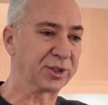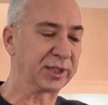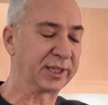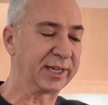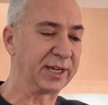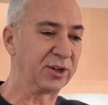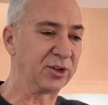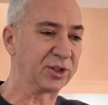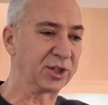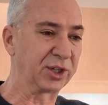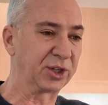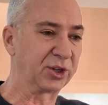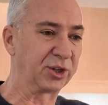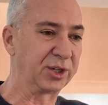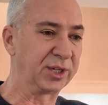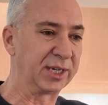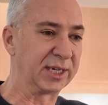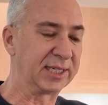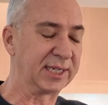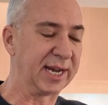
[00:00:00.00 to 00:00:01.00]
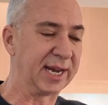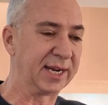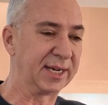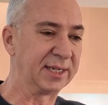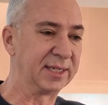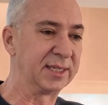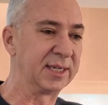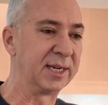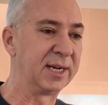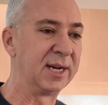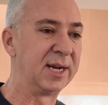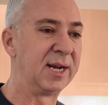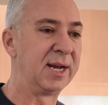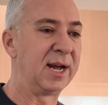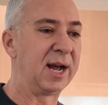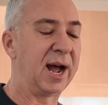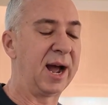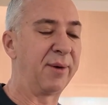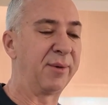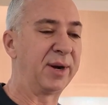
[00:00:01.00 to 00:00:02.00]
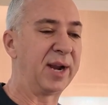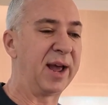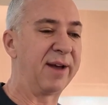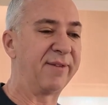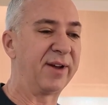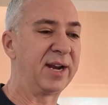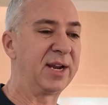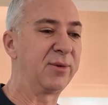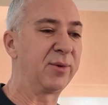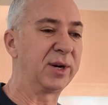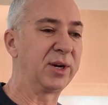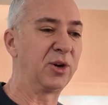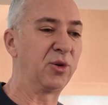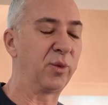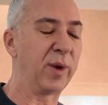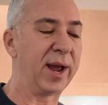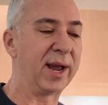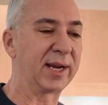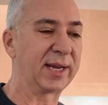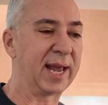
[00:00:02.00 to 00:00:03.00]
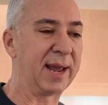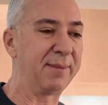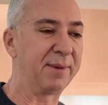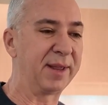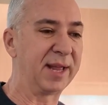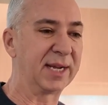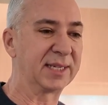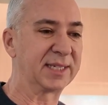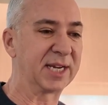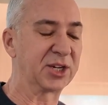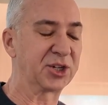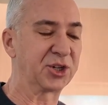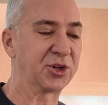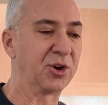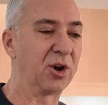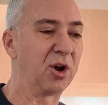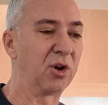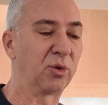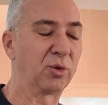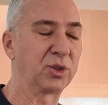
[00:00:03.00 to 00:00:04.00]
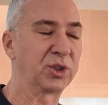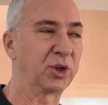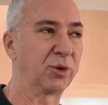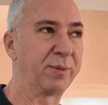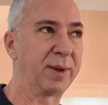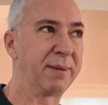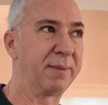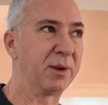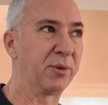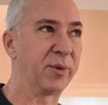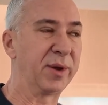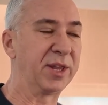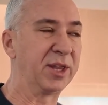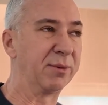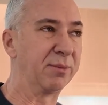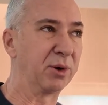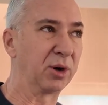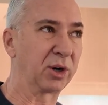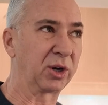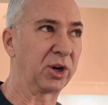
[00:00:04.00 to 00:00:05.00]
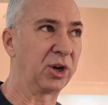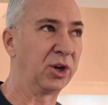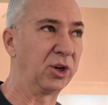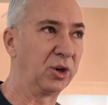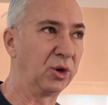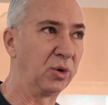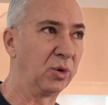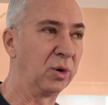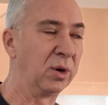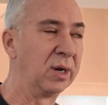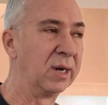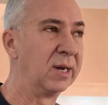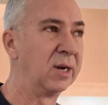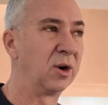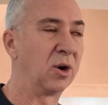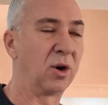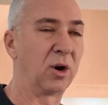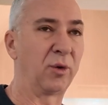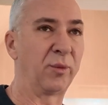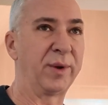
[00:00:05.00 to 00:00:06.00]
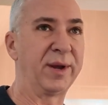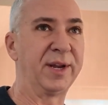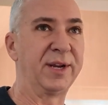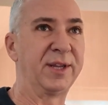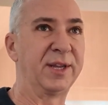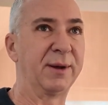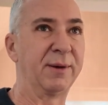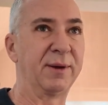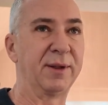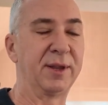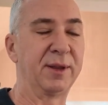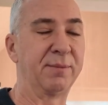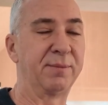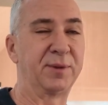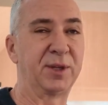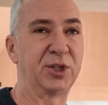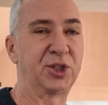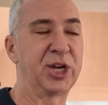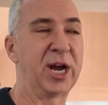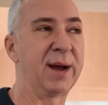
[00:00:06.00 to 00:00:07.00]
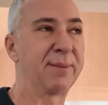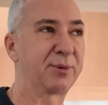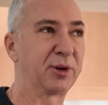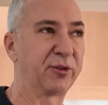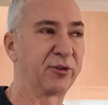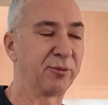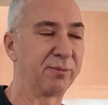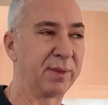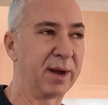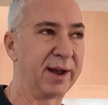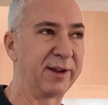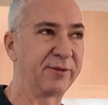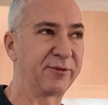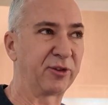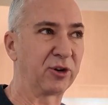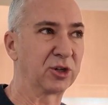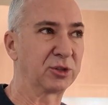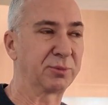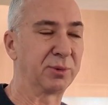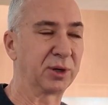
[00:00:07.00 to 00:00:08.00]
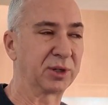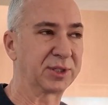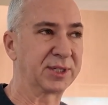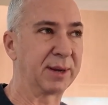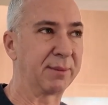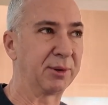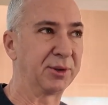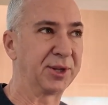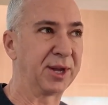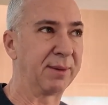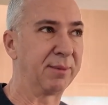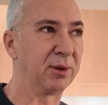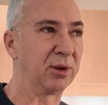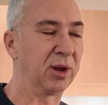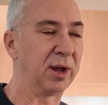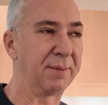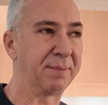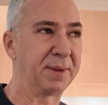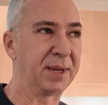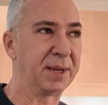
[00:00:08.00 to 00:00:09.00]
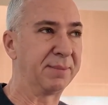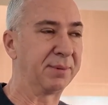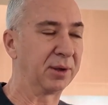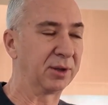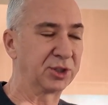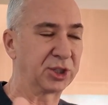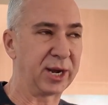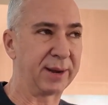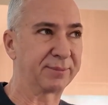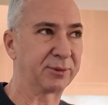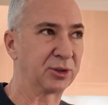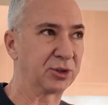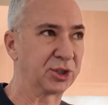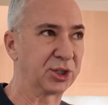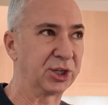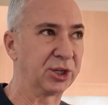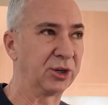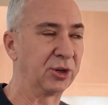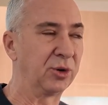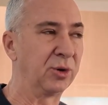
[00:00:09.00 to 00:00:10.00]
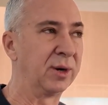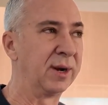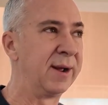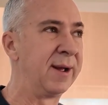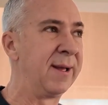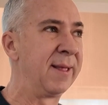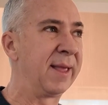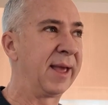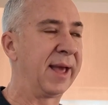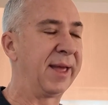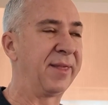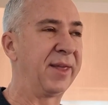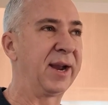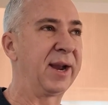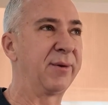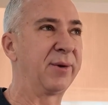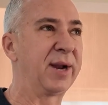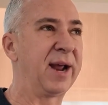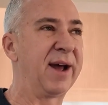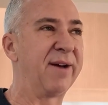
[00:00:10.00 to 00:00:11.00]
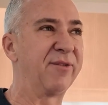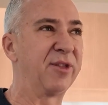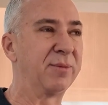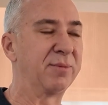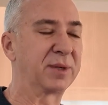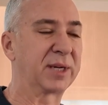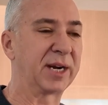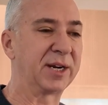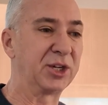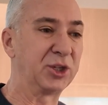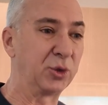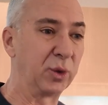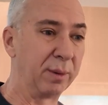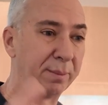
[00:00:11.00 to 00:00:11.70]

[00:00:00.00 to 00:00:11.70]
and leaders that couldn't attend. I would have anyone who came to that session also maybe read the book Who, or read the chapter from my first book, Double Double on People, chapter 2. And then I would have them kind of do